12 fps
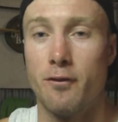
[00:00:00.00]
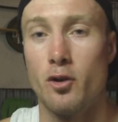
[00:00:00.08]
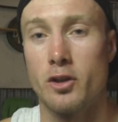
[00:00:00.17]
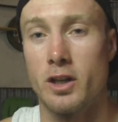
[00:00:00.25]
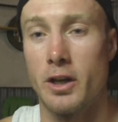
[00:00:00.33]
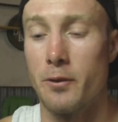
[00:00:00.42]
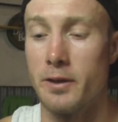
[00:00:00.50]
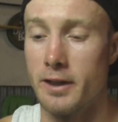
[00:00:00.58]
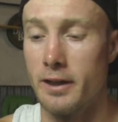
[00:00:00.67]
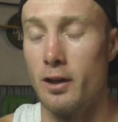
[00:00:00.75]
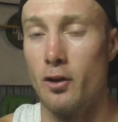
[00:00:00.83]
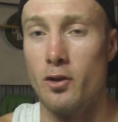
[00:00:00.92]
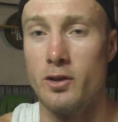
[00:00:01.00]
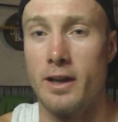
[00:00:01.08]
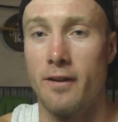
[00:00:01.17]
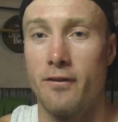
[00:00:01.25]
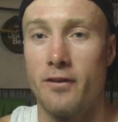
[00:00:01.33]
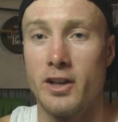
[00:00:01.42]
Unfortunately, we did lose
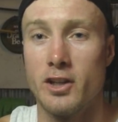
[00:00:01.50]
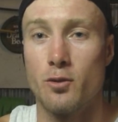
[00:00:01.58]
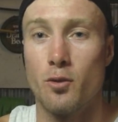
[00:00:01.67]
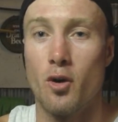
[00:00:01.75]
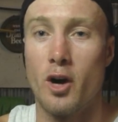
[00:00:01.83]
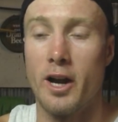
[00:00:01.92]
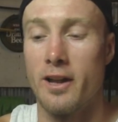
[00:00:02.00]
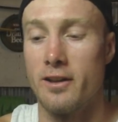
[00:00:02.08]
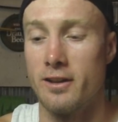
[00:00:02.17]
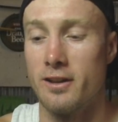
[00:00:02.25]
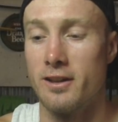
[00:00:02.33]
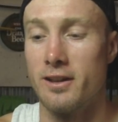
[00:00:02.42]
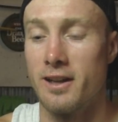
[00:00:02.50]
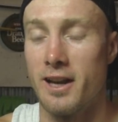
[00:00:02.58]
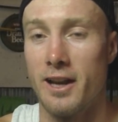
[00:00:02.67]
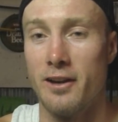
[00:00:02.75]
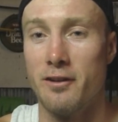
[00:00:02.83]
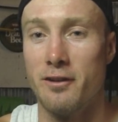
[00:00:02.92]
that fish right at the
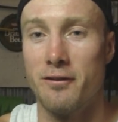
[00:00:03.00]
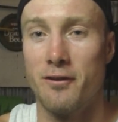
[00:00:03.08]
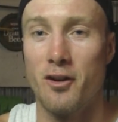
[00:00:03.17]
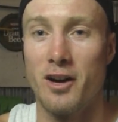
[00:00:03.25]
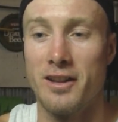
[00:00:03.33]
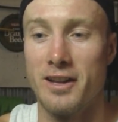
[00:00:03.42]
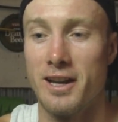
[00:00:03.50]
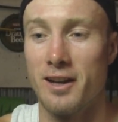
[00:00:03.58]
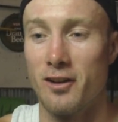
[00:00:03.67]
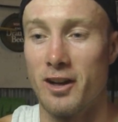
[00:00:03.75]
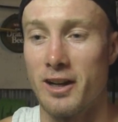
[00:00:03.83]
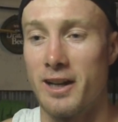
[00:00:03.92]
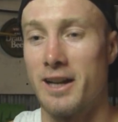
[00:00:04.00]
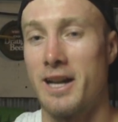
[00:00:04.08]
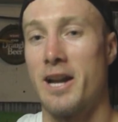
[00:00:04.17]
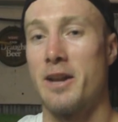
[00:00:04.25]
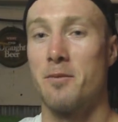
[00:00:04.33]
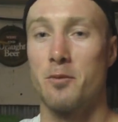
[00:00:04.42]
end of the fight there. Like, I
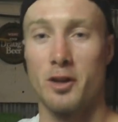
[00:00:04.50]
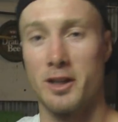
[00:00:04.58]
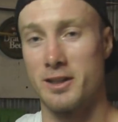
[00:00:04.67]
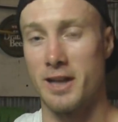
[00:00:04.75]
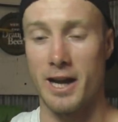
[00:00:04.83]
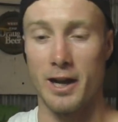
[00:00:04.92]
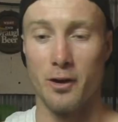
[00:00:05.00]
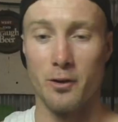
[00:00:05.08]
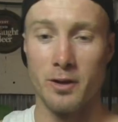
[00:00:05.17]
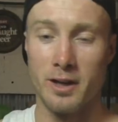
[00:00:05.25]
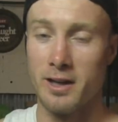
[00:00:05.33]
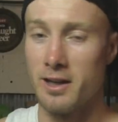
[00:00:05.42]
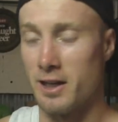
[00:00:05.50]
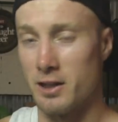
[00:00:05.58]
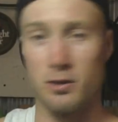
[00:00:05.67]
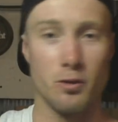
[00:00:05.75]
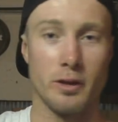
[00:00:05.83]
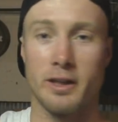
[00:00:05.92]
had him by the tail. He
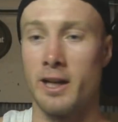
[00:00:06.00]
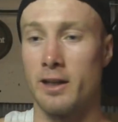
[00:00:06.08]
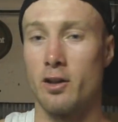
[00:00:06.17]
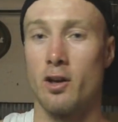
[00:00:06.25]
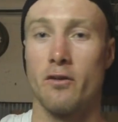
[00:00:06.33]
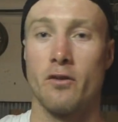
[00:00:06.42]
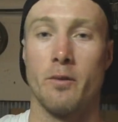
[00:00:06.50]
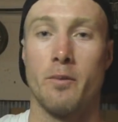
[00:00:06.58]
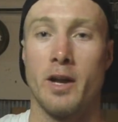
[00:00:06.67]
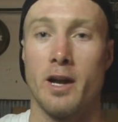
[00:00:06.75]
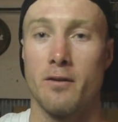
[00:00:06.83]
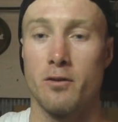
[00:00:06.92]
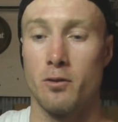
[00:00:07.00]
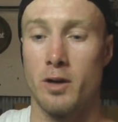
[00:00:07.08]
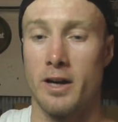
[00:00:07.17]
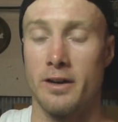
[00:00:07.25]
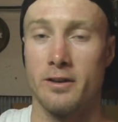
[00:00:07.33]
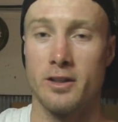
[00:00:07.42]
sort of kicked off on a powerful
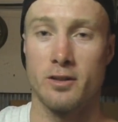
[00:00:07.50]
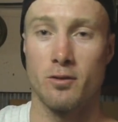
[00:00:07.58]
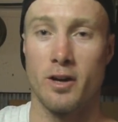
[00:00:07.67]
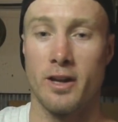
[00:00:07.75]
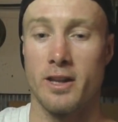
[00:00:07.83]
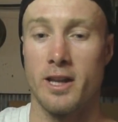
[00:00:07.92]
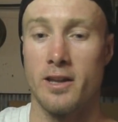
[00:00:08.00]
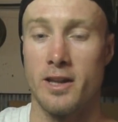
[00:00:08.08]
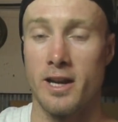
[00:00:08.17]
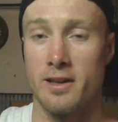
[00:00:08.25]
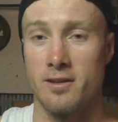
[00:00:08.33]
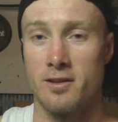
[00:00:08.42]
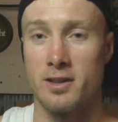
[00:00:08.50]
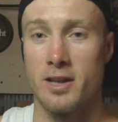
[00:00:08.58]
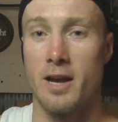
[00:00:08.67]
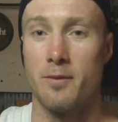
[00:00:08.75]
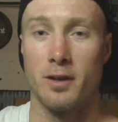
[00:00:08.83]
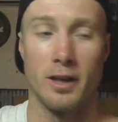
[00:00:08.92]
run just right at the end there and
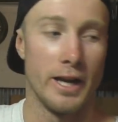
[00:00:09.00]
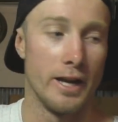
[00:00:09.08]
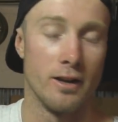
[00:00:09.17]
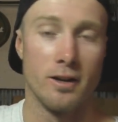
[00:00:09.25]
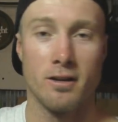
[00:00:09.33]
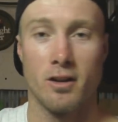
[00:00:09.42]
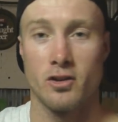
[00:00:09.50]
snapped the leader.